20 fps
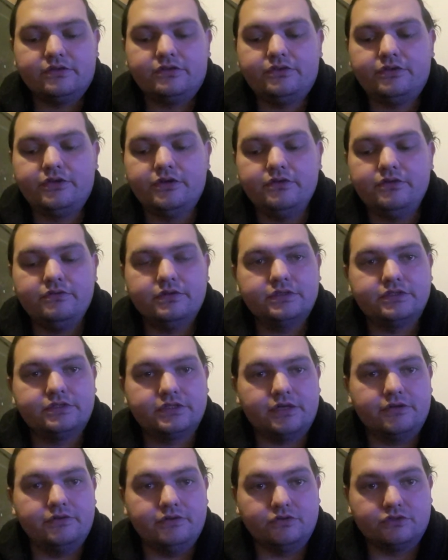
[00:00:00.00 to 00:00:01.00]
Do
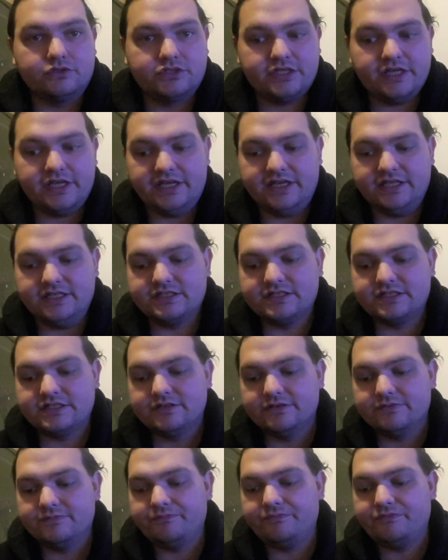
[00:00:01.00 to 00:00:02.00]
sow your seeds
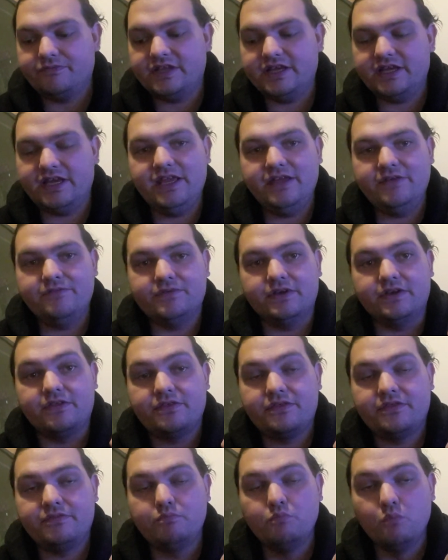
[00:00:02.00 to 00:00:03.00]
even
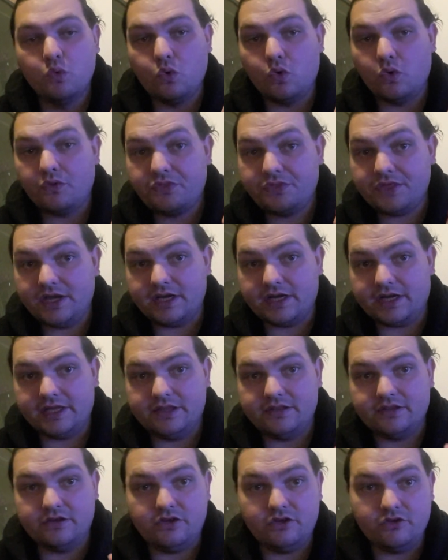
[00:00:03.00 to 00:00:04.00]
more thinly
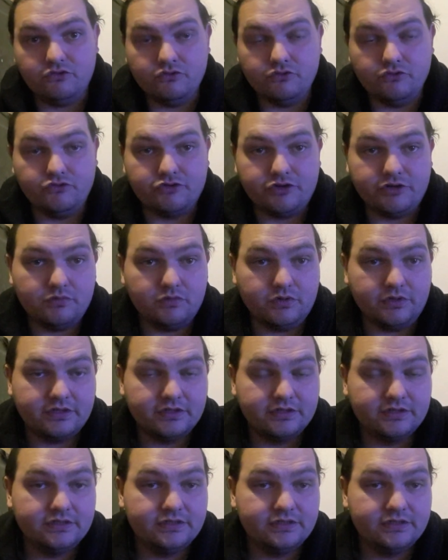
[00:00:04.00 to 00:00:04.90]
than you usually would.